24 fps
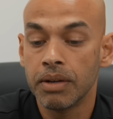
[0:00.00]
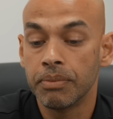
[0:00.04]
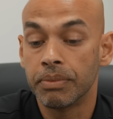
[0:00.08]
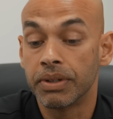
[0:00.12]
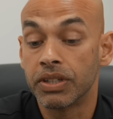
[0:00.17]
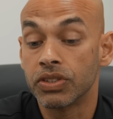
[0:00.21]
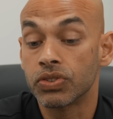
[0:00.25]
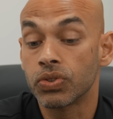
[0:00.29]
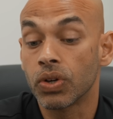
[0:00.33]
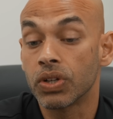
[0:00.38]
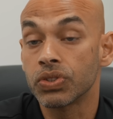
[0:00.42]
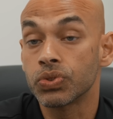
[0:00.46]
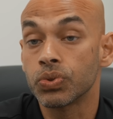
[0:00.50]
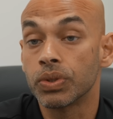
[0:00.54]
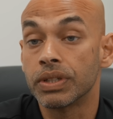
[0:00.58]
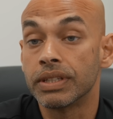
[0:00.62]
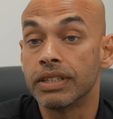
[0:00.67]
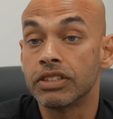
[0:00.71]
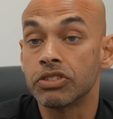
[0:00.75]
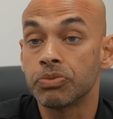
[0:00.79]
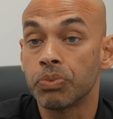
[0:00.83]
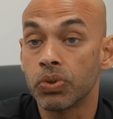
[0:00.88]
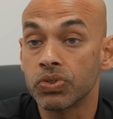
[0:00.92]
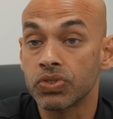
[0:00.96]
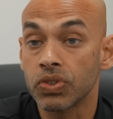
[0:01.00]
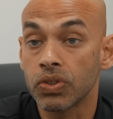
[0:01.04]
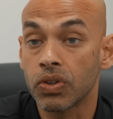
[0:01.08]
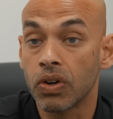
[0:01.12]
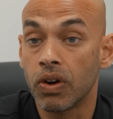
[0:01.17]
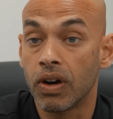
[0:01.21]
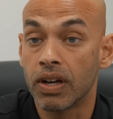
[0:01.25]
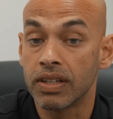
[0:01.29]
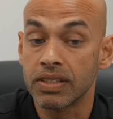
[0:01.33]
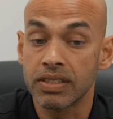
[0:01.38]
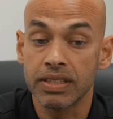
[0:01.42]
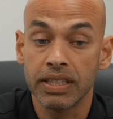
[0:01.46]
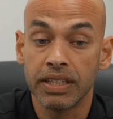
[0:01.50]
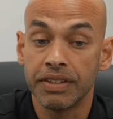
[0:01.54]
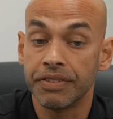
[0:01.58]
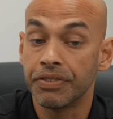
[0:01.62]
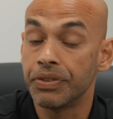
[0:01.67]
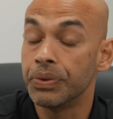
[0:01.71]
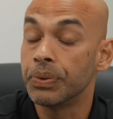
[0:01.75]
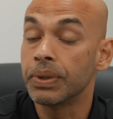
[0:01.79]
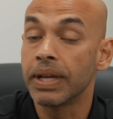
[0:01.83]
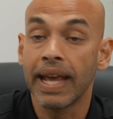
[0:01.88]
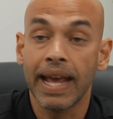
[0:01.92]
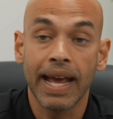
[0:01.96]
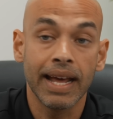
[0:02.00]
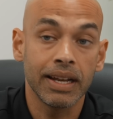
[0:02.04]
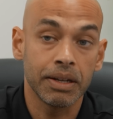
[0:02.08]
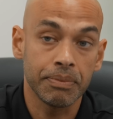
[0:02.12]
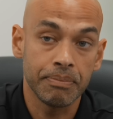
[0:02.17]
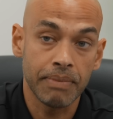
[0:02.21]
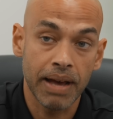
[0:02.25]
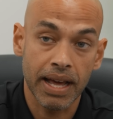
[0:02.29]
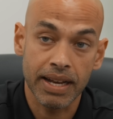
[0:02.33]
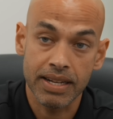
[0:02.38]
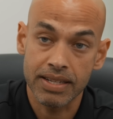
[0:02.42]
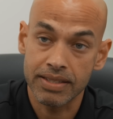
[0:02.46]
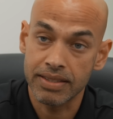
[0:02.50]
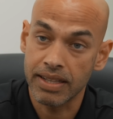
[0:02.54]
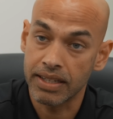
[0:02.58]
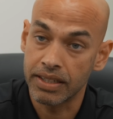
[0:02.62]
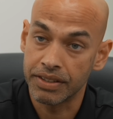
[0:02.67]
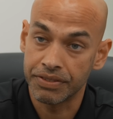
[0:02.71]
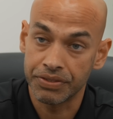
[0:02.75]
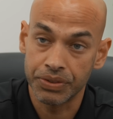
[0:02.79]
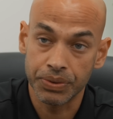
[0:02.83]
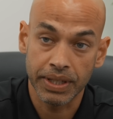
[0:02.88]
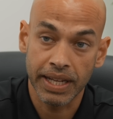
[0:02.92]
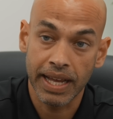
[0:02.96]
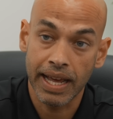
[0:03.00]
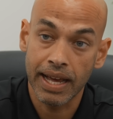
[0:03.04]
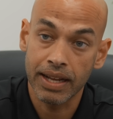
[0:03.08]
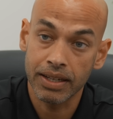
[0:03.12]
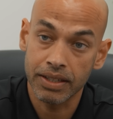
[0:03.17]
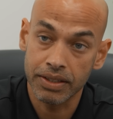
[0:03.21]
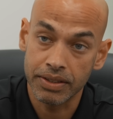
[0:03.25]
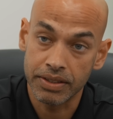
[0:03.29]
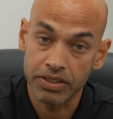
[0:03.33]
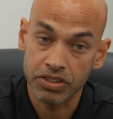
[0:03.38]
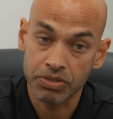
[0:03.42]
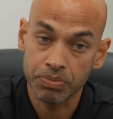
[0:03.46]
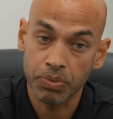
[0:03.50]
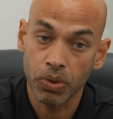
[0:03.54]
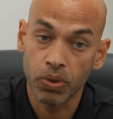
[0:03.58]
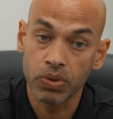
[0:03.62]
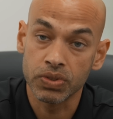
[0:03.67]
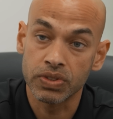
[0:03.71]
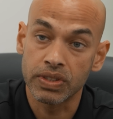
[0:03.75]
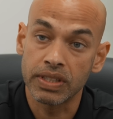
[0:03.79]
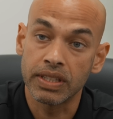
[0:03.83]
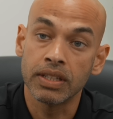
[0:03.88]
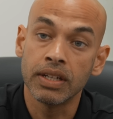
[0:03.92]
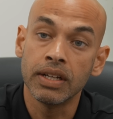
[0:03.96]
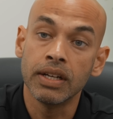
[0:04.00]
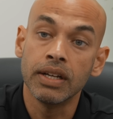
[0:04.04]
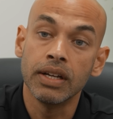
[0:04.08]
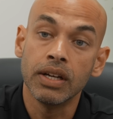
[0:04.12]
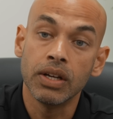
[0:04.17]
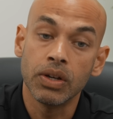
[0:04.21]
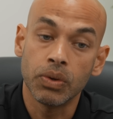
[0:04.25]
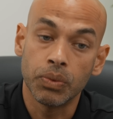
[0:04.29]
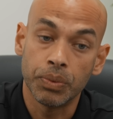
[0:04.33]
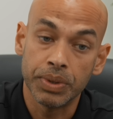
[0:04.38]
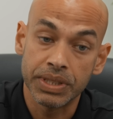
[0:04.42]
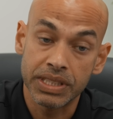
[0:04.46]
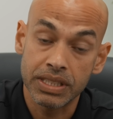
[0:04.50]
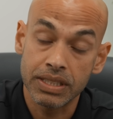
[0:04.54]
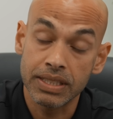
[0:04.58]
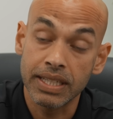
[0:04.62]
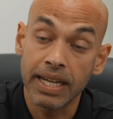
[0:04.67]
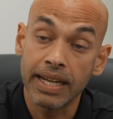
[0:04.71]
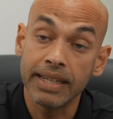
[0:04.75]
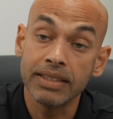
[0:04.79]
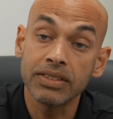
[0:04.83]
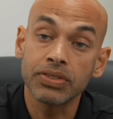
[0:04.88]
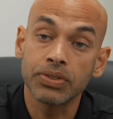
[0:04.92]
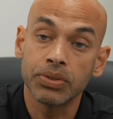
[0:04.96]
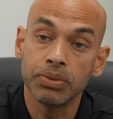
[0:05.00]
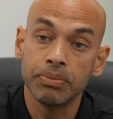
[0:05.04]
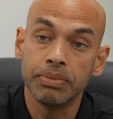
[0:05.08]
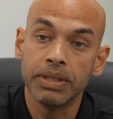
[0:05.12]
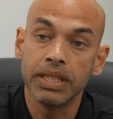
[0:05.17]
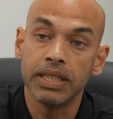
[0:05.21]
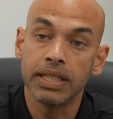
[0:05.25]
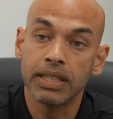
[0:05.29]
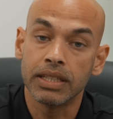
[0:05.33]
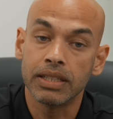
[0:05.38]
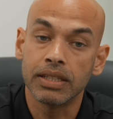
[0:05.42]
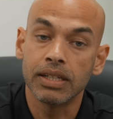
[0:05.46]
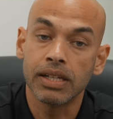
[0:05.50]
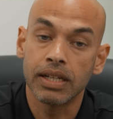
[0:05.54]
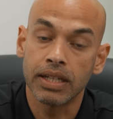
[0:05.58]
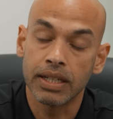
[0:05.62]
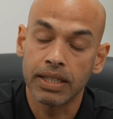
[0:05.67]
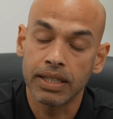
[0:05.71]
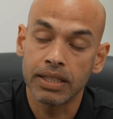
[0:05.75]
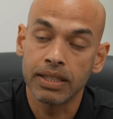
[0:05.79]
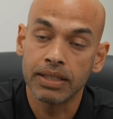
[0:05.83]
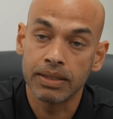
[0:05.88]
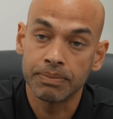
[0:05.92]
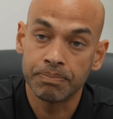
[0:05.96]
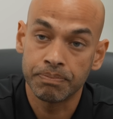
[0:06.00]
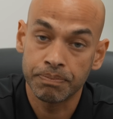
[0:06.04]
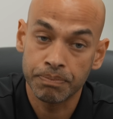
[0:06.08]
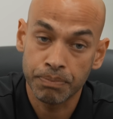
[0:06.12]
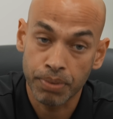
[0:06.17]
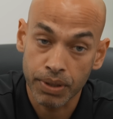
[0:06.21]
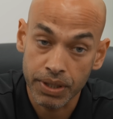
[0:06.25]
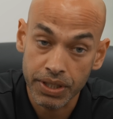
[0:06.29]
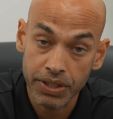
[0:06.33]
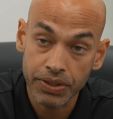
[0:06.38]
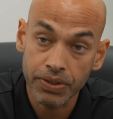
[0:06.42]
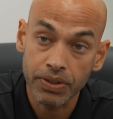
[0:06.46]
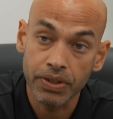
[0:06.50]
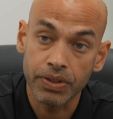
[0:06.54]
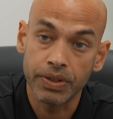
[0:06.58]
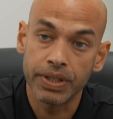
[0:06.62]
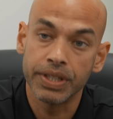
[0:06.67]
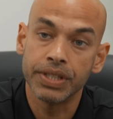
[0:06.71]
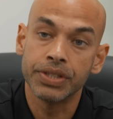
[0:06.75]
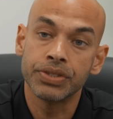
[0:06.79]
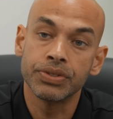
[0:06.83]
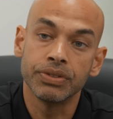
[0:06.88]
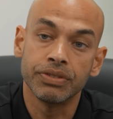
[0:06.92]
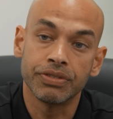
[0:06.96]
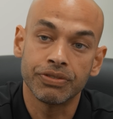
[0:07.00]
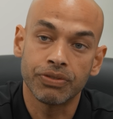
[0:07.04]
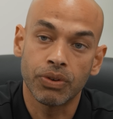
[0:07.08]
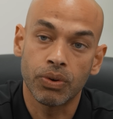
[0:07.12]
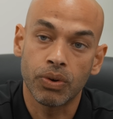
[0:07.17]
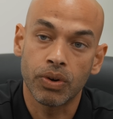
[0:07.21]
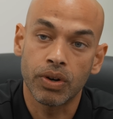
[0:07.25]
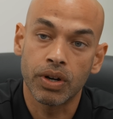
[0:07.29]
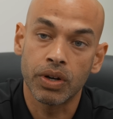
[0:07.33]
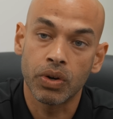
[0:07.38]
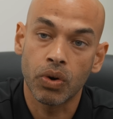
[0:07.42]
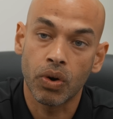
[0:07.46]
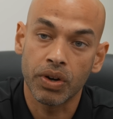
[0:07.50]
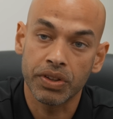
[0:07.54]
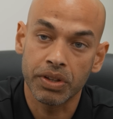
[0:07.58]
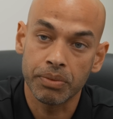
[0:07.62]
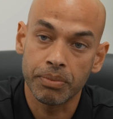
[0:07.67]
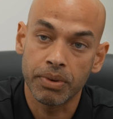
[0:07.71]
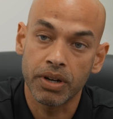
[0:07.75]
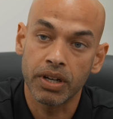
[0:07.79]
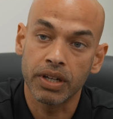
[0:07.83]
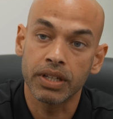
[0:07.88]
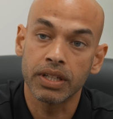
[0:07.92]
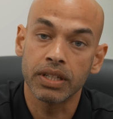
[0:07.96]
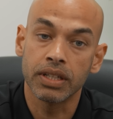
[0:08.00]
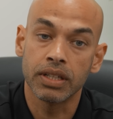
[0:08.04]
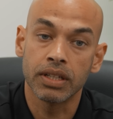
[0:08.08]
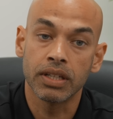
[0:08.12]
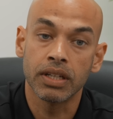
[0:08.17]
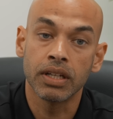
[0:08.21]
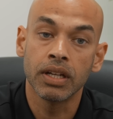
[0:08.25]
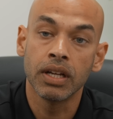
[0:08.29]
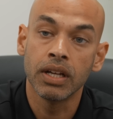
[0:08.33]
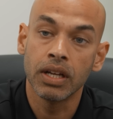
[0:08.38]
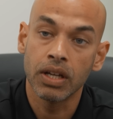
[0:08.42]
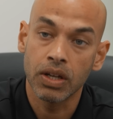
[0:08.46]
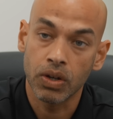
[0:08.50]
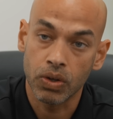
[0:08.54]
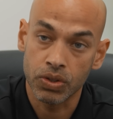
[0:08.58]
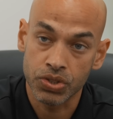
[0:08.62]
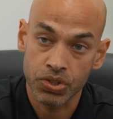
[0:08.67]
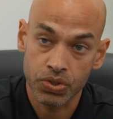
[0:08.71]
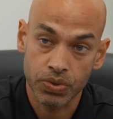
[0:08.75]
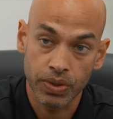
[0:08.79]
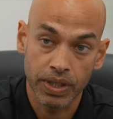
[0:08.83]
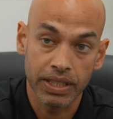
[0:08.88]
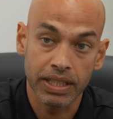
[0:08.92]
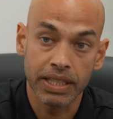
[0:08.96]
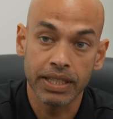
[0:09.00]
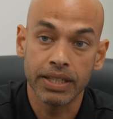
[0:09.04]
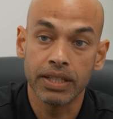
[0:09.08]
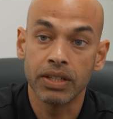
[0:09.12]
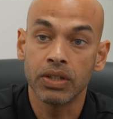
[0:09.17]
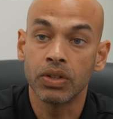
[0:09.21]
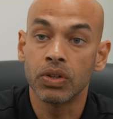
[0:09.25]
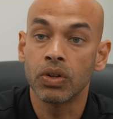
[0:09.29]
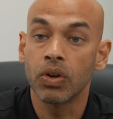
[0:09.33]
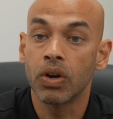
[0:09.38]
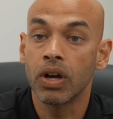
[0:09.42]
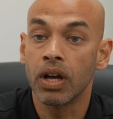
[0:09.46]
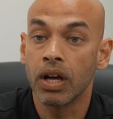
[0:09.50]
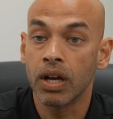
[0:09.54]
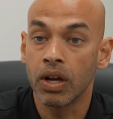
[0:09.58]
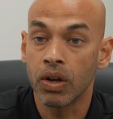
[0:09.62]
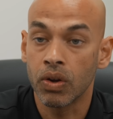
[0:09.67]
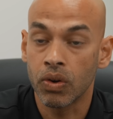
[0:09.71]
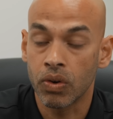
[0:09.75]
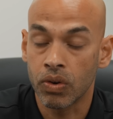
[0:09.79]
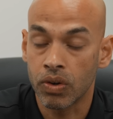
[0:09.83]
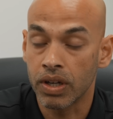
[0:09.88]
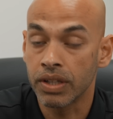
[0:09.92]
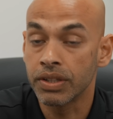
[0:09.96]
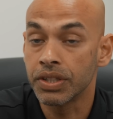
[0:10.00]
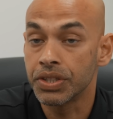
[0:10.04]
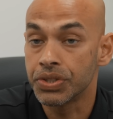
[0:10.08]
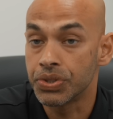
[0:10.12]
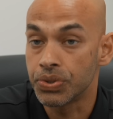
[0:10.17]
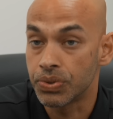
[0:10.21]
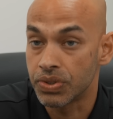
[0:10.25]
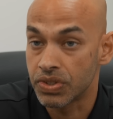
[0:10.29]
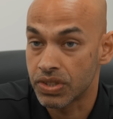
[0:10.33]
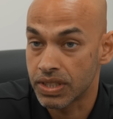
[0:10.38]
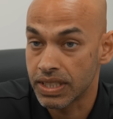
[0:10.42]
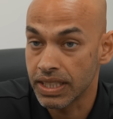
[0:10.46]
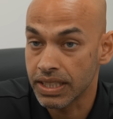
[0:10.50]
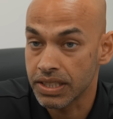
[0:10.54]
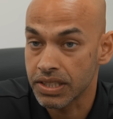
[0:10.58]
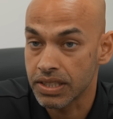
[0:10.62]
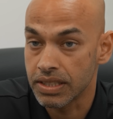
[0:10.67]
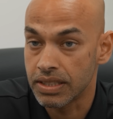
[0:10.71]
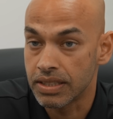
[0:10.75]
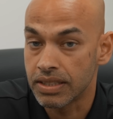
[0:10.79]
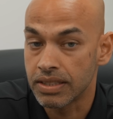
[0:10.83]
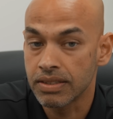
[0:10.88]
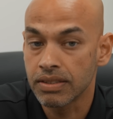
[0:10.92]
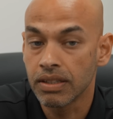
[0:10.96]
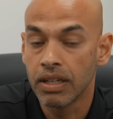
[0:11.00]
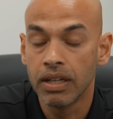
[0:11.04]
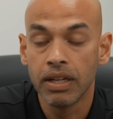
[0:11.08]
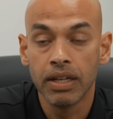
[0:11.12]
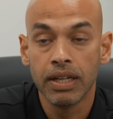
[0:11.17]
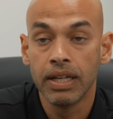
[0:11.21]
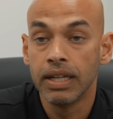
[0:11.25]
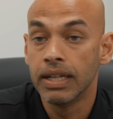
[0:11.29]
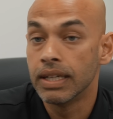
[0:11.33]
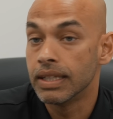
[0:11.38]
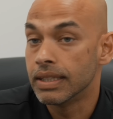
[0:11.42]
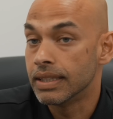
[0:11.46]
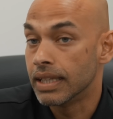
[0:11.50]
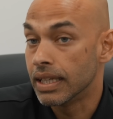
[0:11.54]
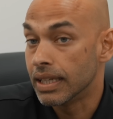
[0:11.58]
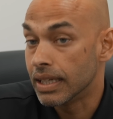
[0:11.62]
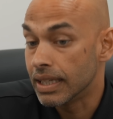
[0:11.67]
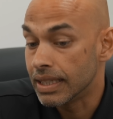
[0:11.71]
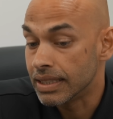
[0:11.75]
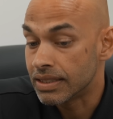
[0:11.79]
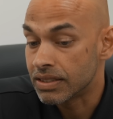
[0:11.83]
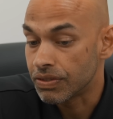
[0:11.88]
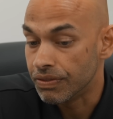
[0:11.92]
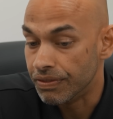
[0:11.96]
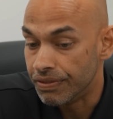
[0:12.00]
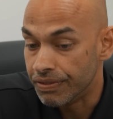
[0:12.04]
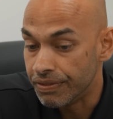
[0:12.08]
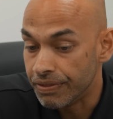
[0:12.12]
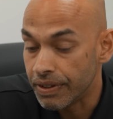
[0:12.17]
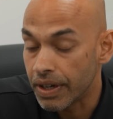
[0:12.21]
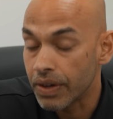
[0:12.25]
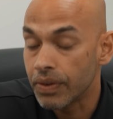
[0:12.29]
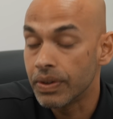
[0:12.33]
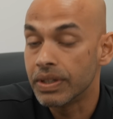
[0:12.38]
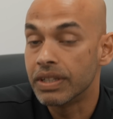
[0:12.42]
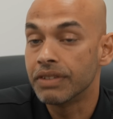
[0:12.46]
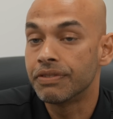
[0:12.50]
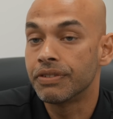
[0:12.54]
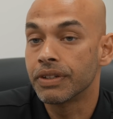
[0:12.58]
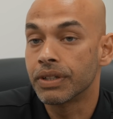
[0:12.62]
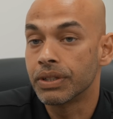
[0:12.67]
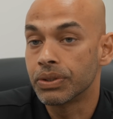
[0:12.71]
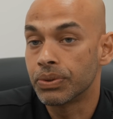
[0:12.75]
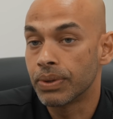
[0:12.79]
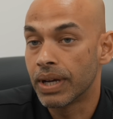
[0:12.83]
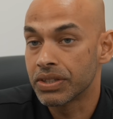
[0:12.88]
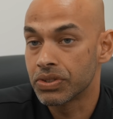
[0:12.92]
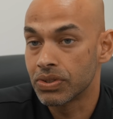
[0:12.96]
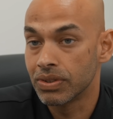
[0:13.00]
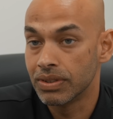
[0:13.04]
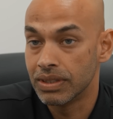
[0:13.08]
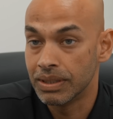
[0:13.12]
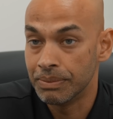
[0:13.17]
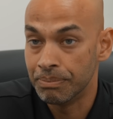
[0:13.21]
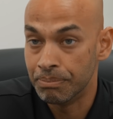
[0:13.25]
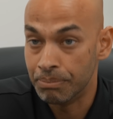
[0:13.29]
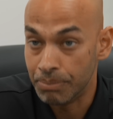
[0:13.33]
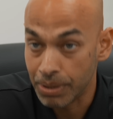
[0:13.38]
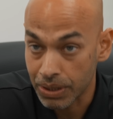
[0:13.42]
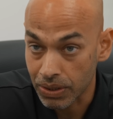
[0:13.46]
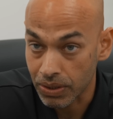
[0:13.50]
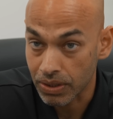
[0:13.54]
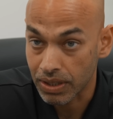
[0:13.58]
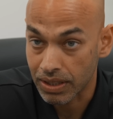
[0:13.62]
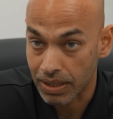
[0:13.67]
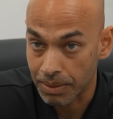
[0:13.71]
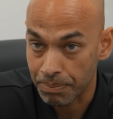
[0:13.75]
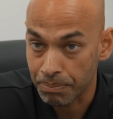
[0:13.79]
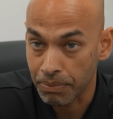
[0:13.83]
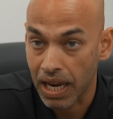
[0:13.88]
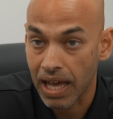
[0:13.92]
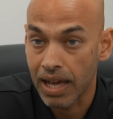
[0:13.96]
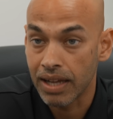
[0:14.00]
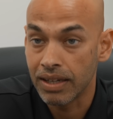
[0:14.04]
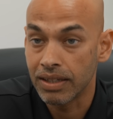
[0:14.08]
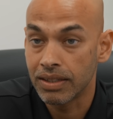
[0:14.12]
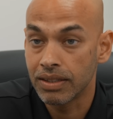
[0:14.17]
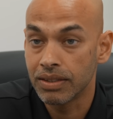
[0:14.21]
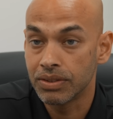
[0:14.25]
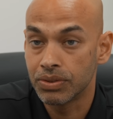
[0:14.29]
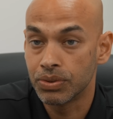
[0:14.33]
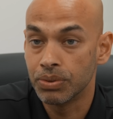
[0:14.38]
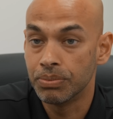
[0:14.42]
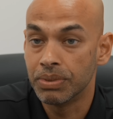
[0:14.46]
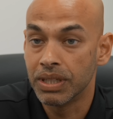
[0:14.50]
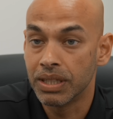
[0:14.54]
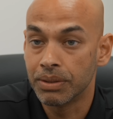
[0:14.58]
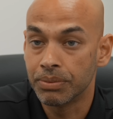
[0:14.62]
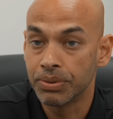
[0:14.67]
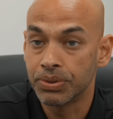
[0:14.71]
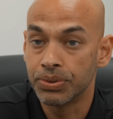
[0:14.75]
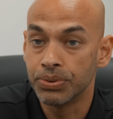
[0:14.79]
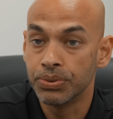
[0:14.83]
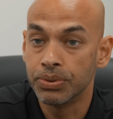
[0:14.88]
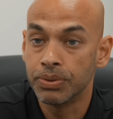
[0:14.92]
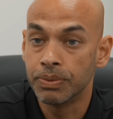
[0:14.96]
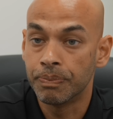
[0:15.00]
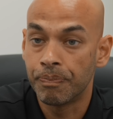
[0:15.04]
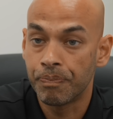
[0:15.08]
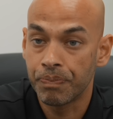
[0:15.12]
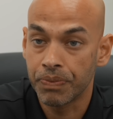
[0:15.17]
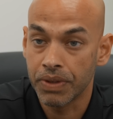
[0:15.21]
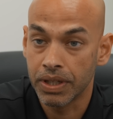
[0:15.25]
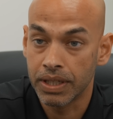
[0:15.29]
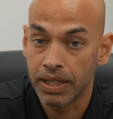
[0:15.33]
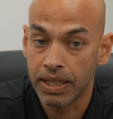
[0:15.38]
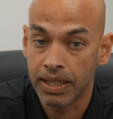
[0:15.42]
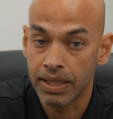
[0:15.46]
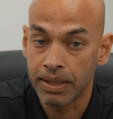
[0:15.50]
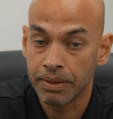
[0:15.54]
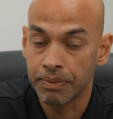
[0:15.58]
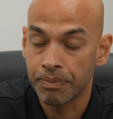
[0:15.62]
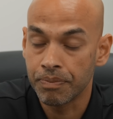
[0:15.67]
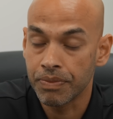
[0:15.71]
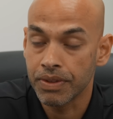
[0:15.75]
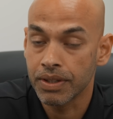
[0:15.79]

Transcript: but it's also a disposal cost. And if you can't manage that, if you can't dispose it, which tends to be an, uh, a particular issue for North American, Australian, uh, or other jurisdictions, then it's very difficult to actually build the plant to be able to uh,